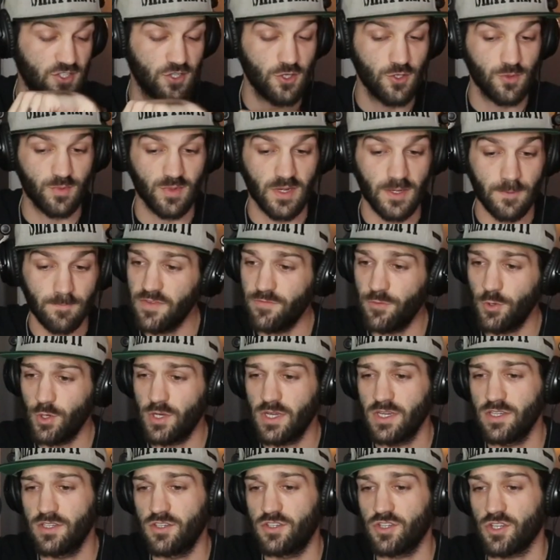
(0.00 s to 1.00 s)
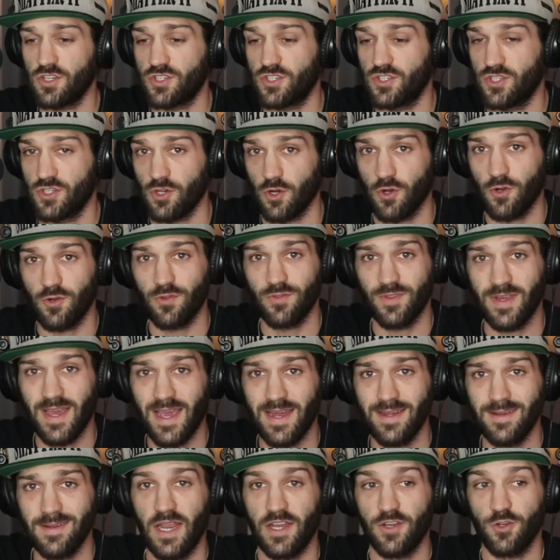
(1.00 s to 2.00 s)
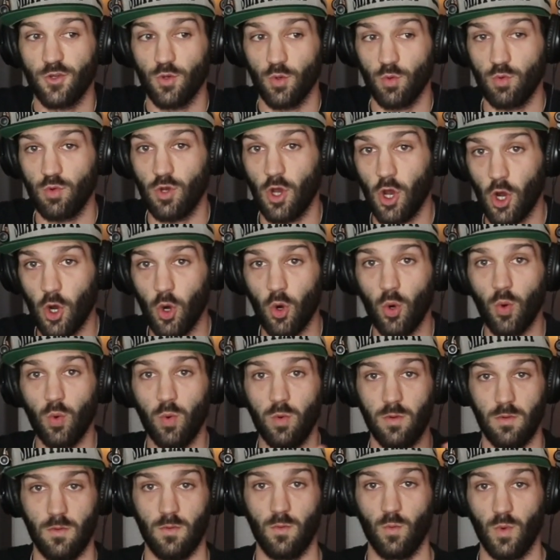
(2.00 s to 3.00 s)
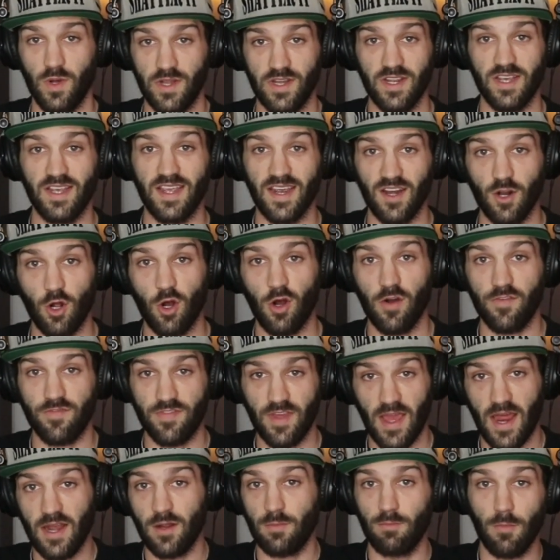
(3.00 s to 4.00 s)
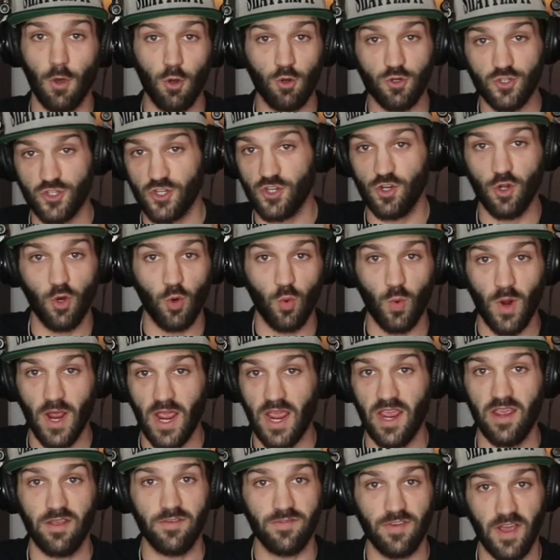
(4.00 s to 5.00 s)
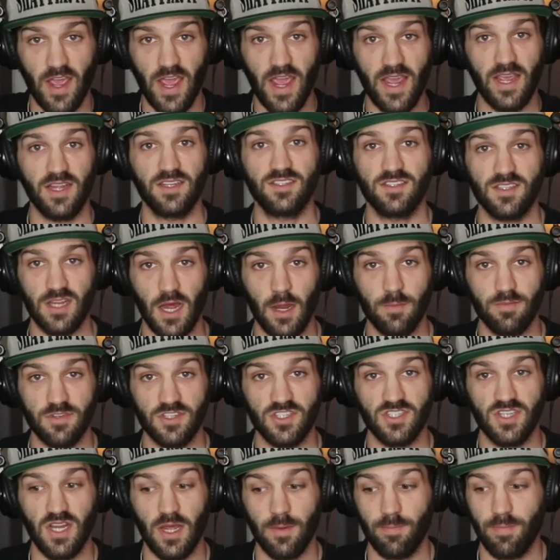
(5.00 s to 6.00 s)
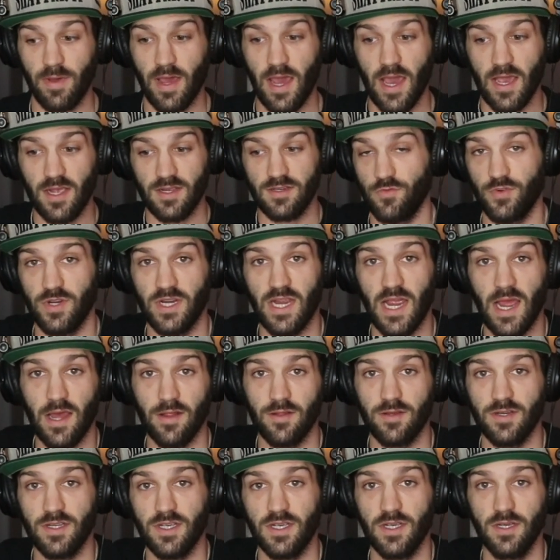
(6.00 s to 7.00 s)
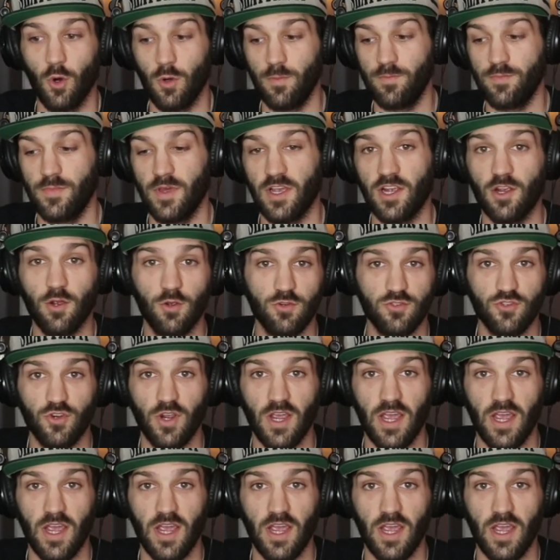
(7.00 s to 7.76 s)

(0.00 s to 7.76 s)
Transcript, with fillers: excuse me, if you can discern that and you know when to get off that emotional wave. Hey, it's time to step back to reality. Oh, there goes